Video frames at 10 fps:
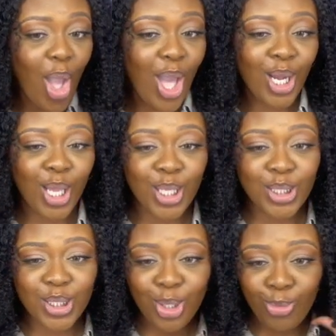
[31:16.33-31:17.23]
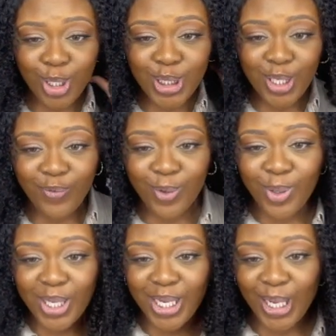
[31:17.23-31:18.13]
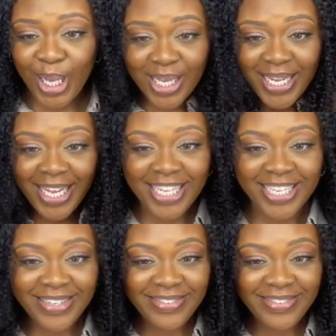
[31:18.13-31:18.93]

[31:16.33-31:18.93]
and I get to see myself real quick. Like, I look good,